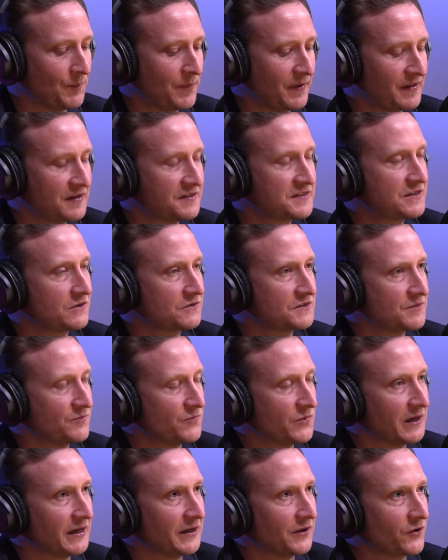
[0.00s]
But there's still some
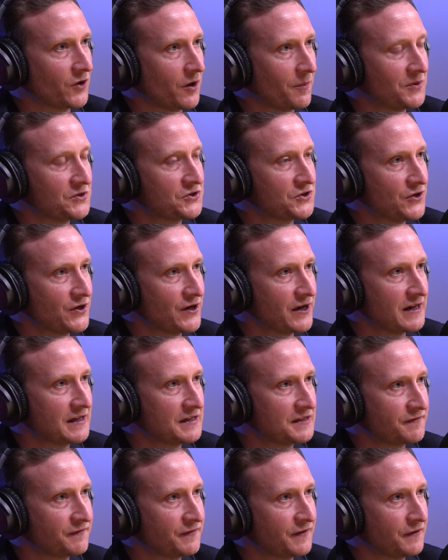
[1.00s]
really good
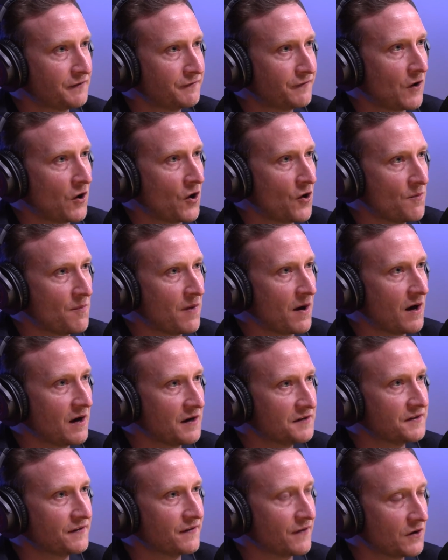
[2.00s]
opportunities for for home
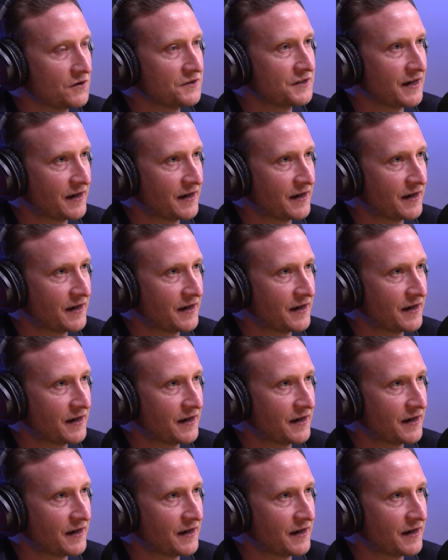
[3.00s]
buyers in those